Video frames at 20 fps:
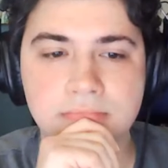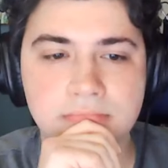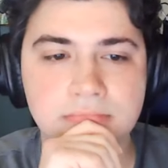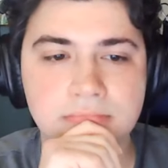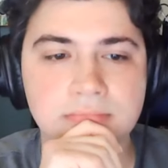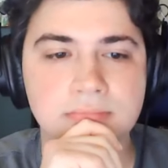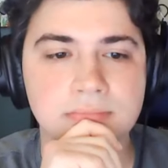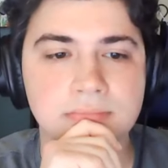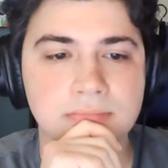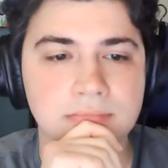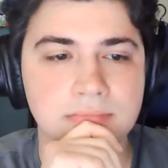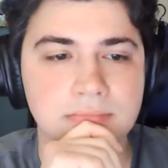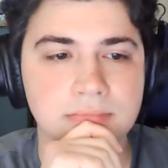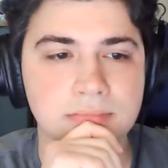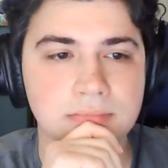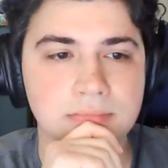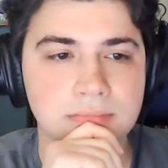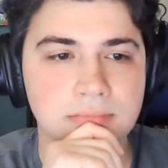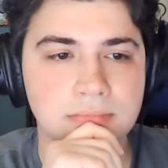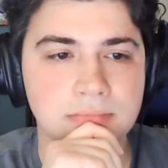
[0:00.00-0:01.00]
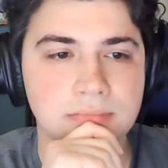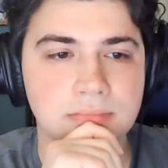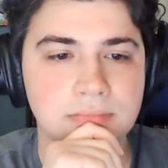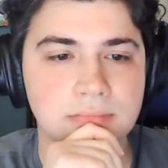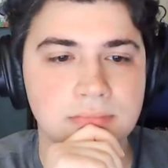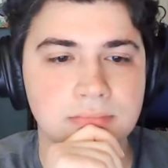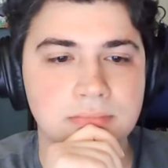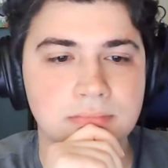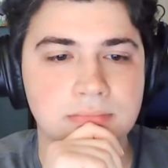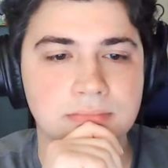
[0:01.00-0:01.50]

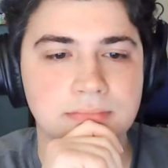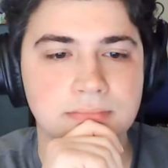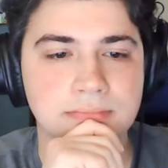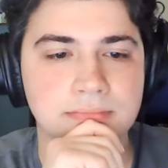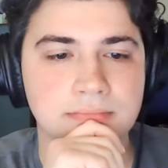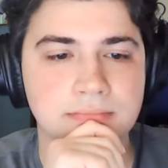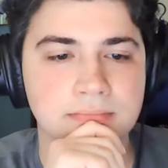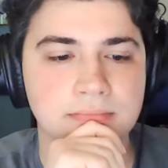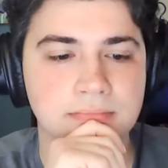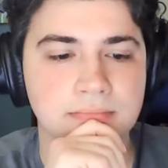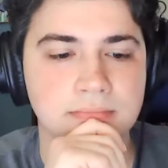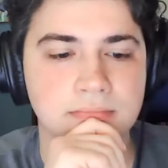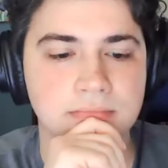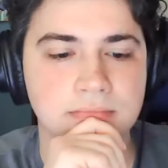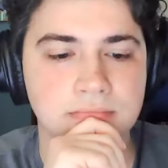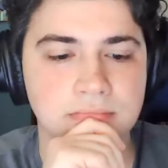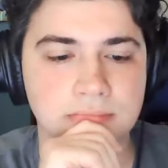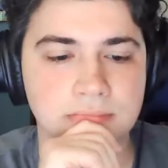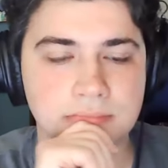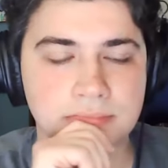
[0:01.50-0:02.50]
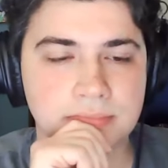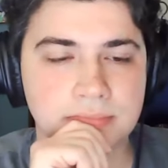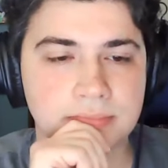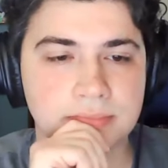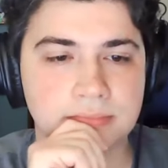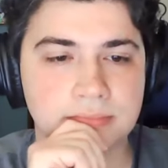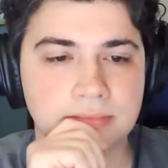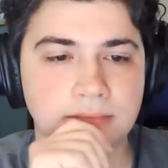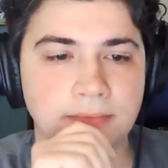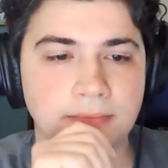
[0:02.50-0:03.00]

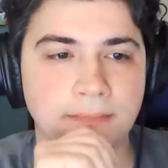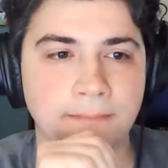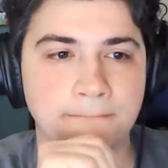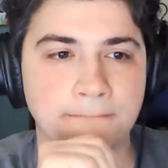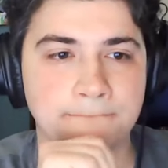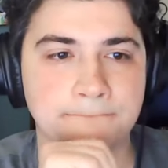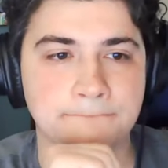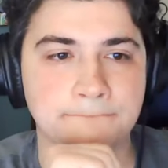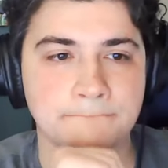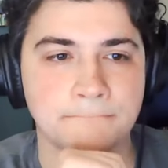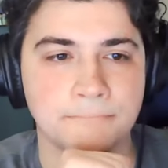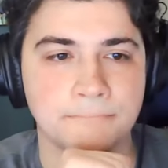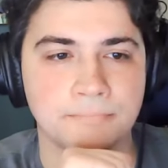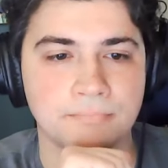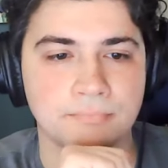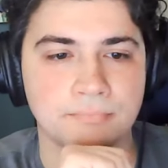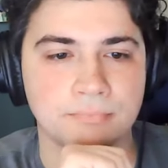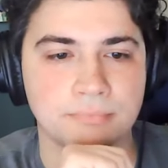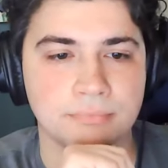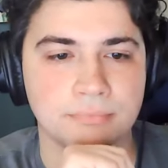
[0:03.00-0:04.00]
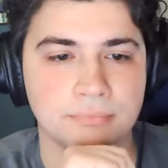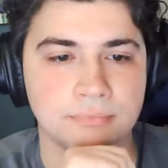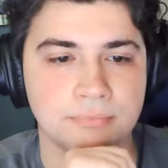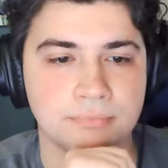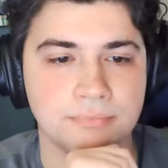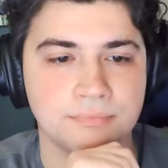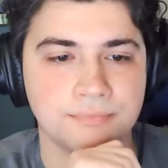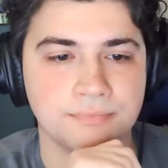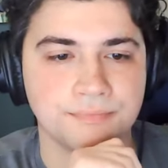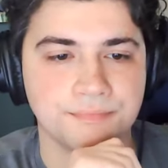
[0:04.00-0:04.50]

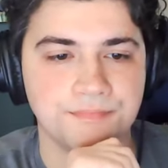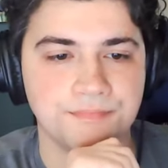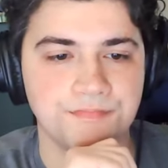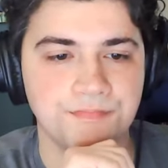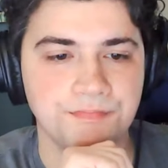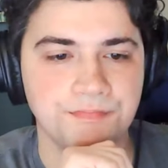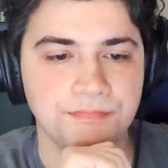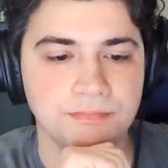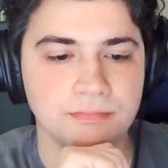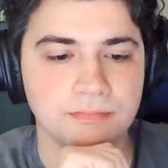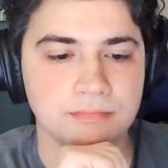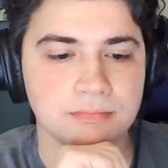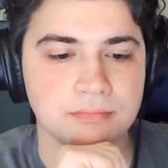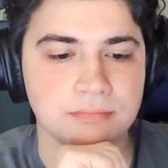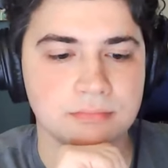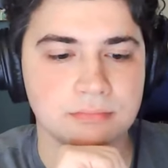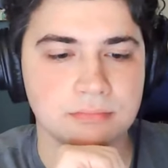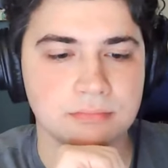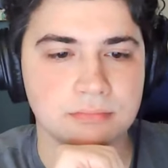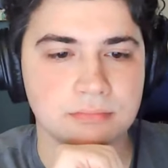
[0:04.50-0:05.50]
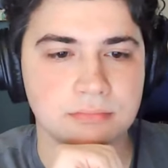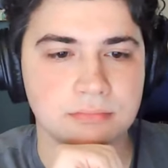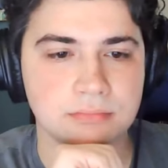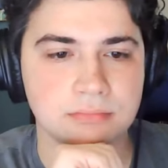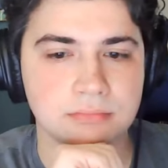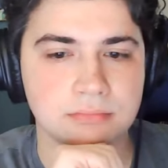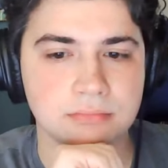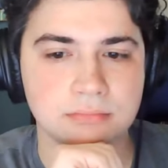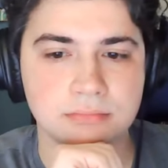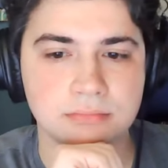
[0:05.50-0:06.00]

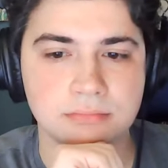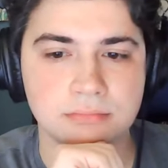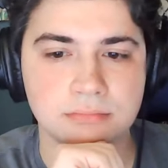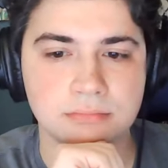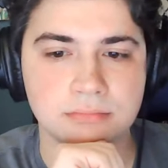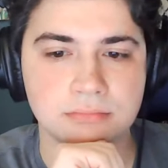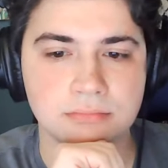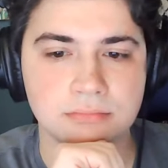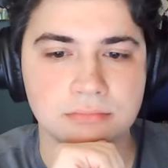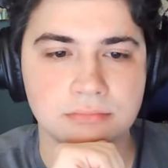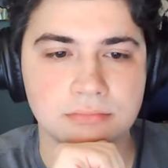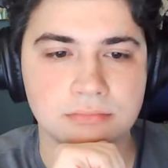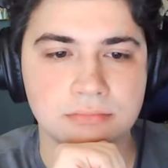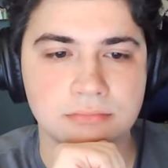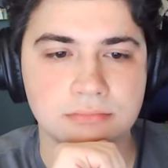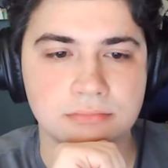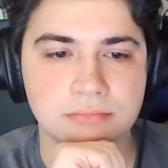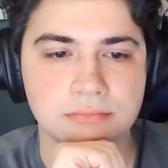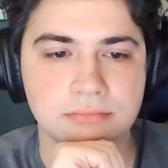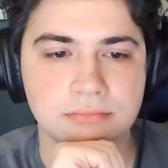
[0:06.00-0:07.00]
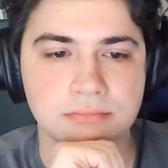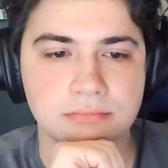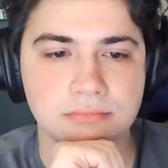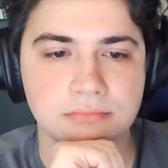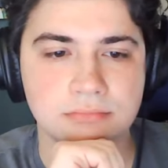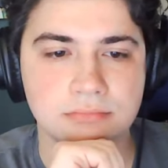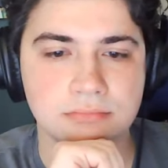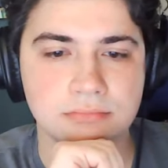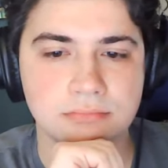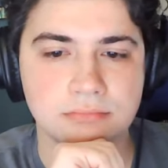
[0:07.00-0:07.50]

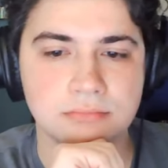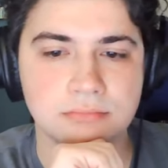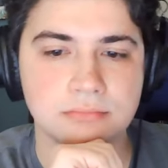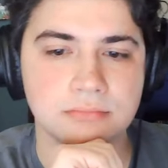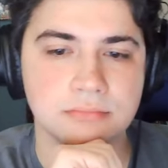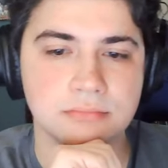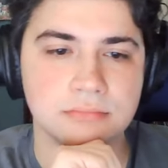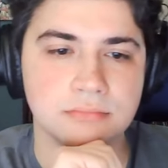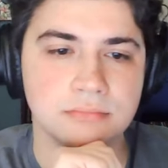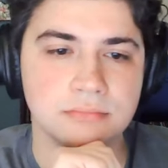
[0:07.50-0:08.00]
The person shown says nothing.